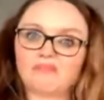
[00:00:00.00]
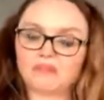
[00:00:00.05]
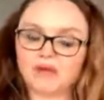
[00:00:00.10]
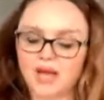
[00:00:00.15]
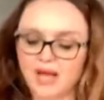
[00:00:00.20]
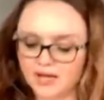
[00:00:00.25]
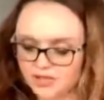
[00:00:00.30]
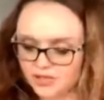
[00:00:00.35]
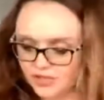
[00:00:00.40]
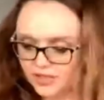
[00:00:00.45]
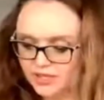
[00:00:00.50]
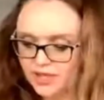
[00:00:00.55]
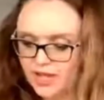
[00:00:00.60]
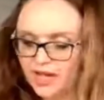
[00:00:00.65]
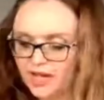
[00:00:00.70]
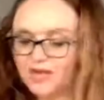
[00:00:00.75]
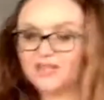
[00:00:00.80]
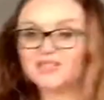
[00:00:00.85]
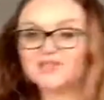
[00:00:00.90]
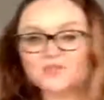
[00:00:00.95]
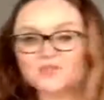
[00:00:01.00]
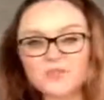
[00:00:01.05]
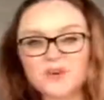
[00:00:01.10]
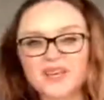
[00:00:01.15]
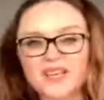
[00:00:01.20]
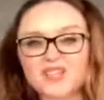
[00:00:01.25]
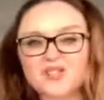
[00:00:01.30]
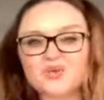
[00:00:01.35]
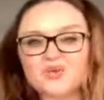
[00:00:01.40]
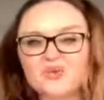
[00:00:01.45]
actually that is
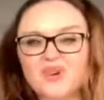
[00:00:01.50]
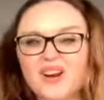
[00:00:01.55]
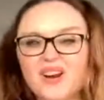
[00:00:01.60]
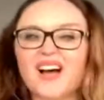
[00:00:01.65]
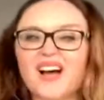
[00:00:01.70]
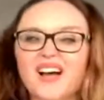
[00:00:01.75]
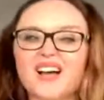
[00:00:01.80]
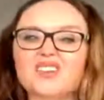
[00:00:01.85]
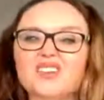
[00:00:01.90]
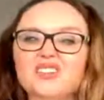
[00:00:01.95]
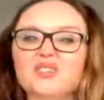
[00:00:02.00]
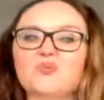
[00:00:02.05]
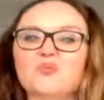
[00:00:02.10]
pretty sore, I